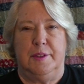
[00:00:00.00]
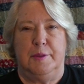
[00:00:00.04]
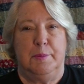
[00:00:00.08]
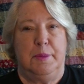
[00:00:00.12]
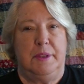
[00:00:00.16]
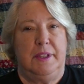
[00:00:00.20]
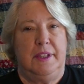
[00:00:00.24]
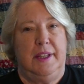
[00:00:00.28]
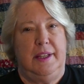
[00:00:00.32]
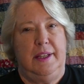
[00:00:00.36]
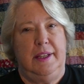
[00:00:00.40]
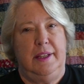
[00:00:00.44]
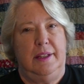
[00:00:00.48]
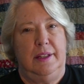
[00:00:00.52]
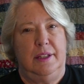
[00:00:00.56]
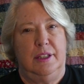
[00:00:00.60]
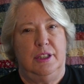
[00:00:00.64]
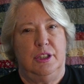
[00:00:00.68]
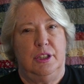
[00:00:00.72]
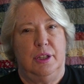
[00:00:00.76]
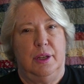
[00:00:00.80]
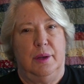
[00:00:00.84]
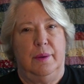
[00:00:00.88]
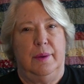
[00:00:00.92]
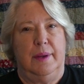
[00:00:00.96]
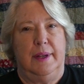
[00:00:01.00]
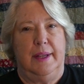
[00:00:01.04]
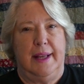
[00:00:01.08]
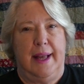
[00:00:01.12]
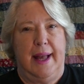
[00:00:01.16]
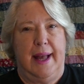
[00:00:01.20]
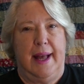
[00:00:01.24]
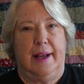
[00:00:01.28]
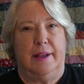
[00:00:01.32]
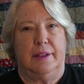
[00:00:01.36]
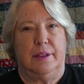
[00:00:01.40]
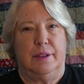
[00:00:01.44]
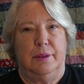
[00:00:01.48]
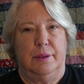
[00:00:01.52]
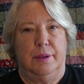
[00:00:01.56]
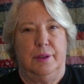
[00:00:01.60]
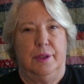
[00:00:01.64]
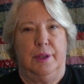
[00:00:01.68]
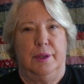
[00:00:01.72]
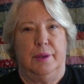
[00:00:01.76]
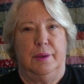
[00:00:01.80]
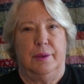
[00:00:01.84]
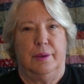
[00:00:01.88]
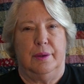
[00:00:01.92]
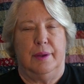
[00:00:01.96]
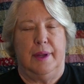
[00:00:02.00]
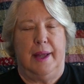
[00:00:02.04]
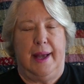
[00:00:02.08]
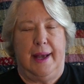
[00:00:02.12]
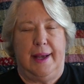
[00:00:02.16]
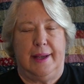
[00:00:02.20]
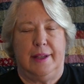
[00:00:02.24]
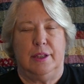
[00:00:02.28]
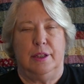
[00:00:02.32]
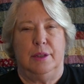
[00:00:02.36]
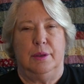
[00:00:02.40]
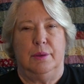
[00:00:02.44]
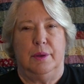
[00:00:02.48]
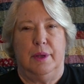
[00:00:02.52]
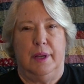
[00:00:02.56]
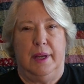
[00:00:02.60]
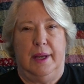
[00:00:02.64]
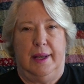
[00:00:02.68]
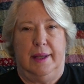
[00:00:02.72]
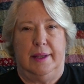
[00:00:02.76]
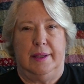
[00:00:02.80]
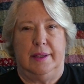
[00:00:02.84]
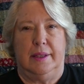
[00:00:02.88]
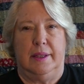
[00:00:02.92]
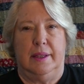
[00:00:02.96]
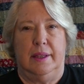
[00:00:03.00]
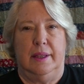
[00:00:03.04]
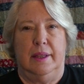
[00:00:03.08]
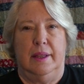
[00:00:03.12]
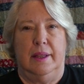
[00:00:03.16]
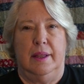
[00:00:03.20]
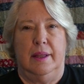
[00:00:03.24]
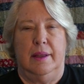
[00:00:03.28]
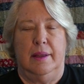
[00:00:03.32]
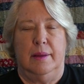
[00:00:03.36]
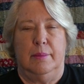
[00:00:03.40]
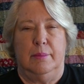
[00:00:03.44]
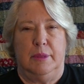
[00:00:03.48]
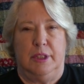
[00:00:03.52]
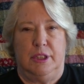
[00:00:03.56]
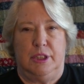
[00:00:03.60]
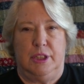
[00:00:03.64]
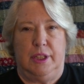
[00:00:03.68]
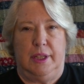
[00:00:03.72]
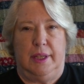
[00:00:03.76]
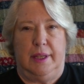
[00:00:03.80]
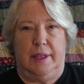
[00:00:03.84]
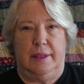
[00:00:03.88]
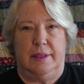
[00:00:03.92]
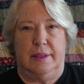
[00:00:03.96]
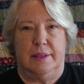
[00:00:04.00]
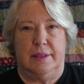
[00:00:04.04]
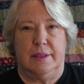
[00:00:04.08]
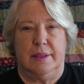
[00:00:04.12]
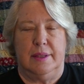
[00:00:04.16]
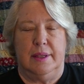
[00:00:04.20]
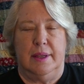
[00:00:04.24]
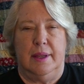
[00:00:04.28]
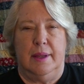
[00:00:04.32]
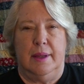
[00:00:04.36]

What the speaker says: but they didn't show any Accu cut machines.